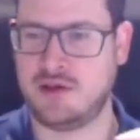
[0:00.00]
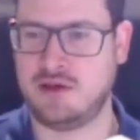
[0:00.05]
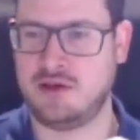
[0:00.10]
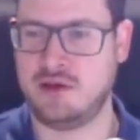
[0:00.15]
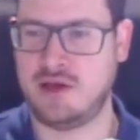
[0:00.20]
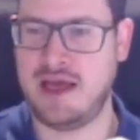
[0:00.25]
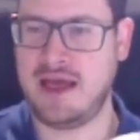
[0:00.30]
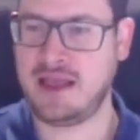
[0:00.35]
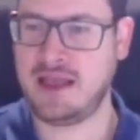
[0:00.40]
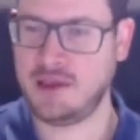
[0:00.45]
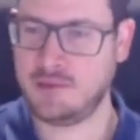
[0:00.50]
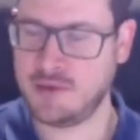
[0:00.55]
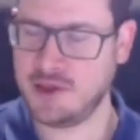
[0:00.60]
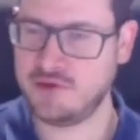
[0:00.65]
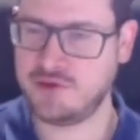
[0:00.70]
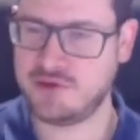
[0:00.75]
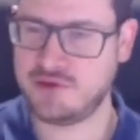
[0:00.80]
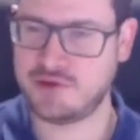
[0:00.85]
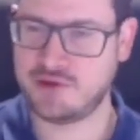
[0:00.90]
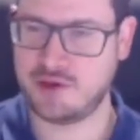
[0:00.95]

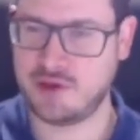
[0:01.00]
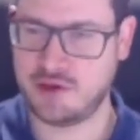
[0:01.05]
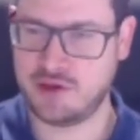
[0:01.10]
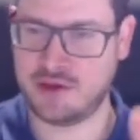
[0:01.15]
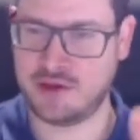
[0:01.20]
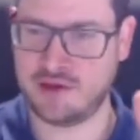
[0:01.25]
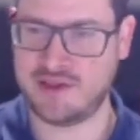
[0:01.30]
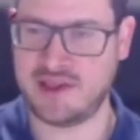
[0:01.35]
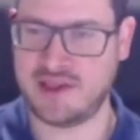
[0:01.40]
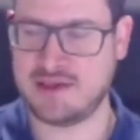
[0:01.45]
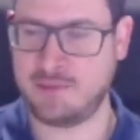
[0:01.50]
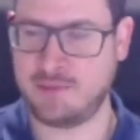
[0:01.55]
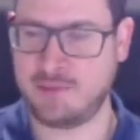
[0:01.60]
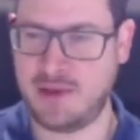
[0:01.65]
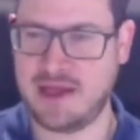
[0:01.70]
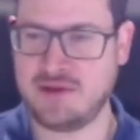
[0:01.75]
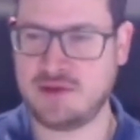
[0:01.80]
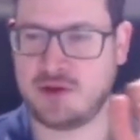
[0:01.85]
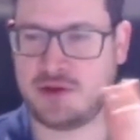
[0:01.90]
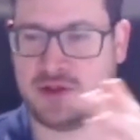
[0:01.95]
elements that
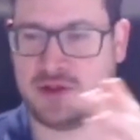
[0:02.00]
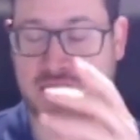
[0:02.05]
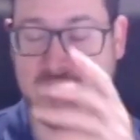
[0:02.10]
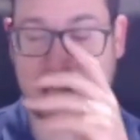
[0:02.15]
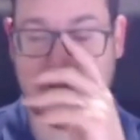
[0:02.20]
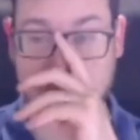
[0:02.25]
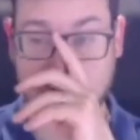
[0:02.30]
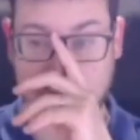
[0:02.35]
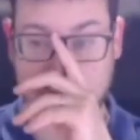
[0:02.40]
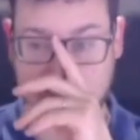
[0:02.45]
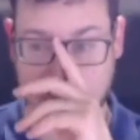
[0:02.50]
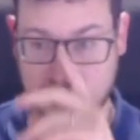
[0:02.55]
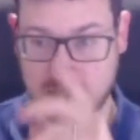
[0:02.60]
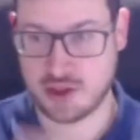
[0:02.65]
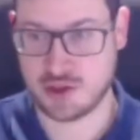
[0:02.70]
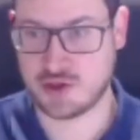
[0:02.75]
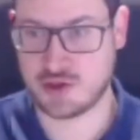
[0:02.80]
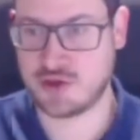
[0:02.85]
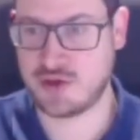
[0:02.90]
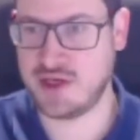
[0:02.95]
depend on each
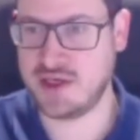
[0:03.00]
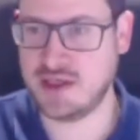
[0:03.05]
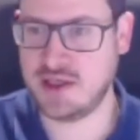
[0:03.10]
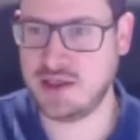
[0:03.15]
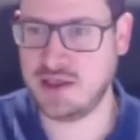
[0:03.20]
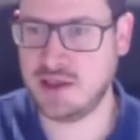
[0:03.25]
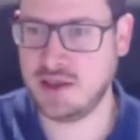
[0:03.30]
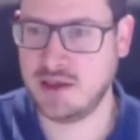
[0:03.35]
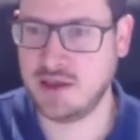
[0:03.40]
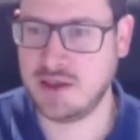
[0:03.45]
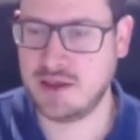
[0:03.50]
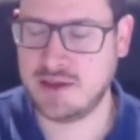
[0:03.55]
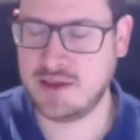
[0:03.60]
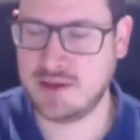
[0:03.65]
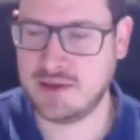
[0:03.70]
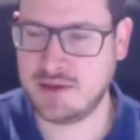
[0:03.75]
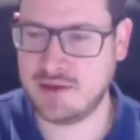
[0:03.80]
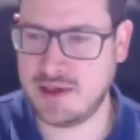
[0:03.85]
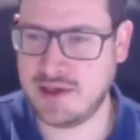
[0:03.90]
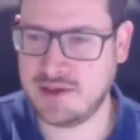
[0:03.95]
training
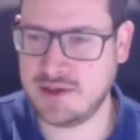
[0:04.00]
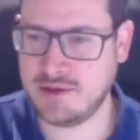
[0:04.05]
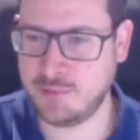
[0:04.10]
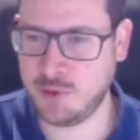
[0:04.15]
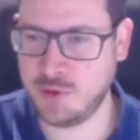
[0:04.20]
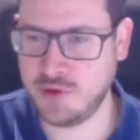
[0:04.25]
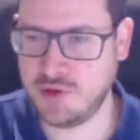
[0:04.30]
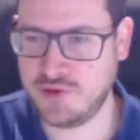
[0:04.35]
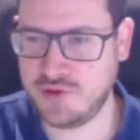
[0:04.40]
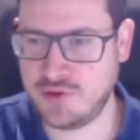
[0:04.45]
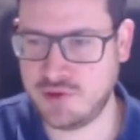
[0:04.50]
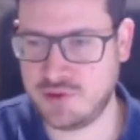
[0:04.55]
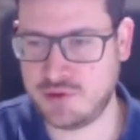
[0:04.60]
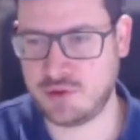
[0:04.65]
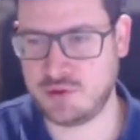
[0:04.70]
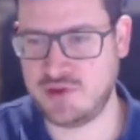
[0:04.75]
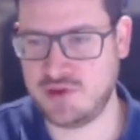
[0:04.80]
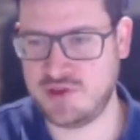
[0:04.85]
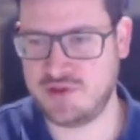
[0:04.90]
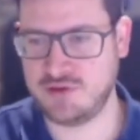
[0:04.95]
data point,
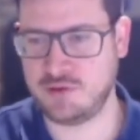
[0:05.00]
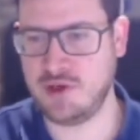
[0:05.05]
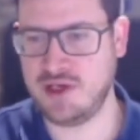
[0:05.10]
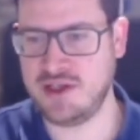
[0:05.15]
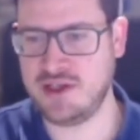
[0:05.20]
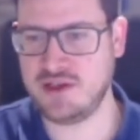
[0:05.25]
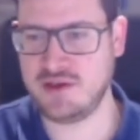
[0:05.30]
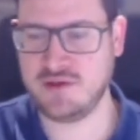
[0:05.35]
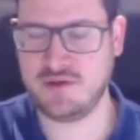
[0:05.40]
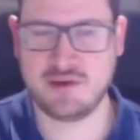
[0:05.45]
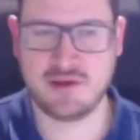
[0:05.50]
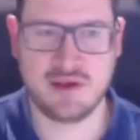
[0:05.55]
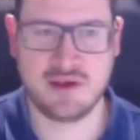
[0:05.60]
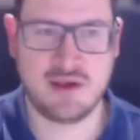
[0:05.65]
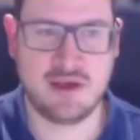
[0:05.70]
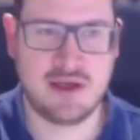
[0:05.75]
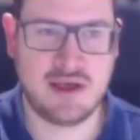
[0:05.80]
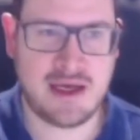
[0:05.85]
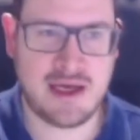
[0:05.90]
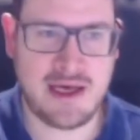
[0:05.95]
so these gradients,
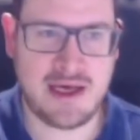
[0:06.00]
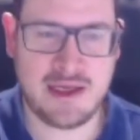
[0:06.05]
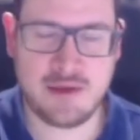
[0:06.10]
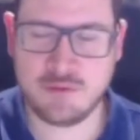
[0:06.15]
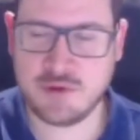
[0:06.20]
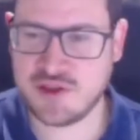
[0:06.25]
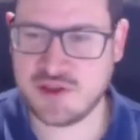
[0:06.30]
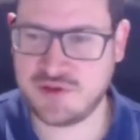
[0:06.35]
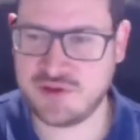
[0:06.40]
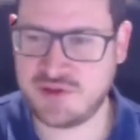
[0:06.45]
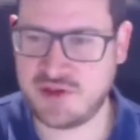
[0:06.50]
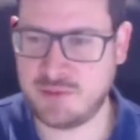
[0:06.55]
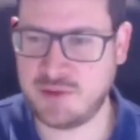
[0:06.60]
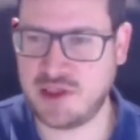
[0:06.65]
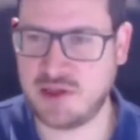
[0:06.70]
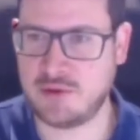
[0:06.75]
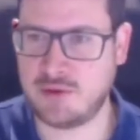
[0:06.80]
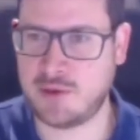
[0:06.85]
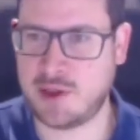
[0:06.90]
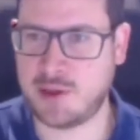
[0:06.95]
and we're just
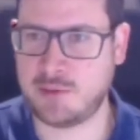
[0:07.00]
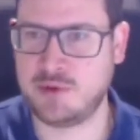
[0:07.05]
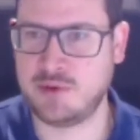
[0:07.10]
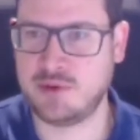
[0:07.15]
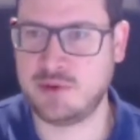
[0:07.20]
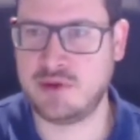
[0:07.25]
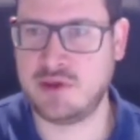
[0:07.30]
summing them up.